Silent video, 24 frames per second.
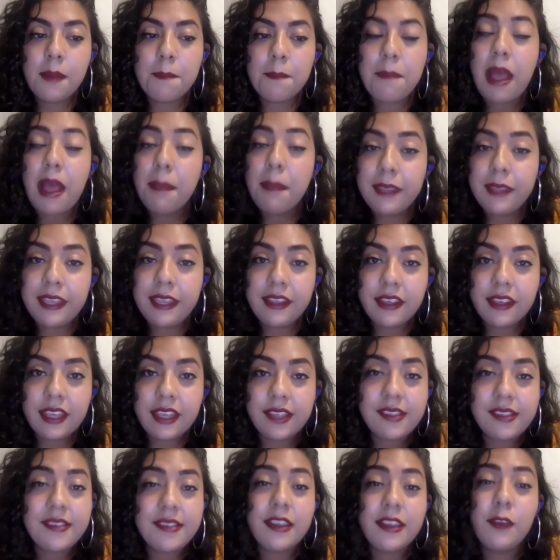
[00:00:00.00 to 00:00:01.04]
Papi
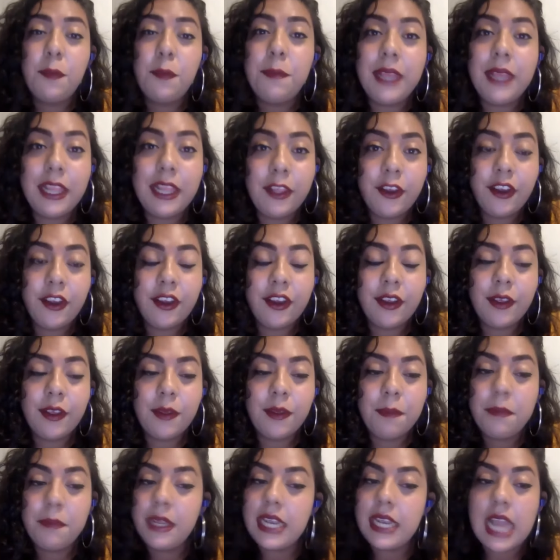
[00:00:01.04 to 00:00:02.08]
is still pillar,
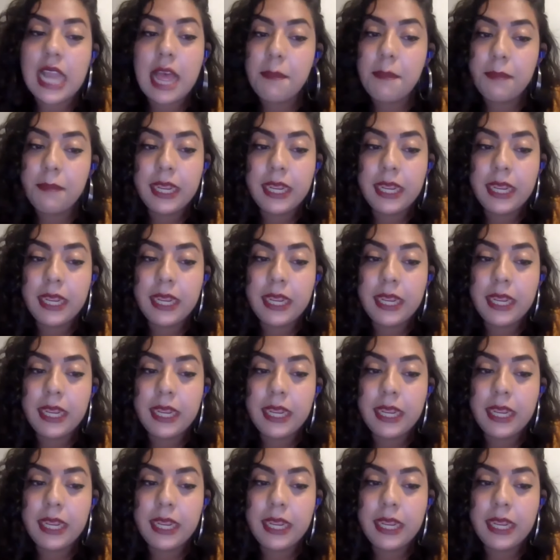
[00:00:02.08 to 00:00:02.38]
but not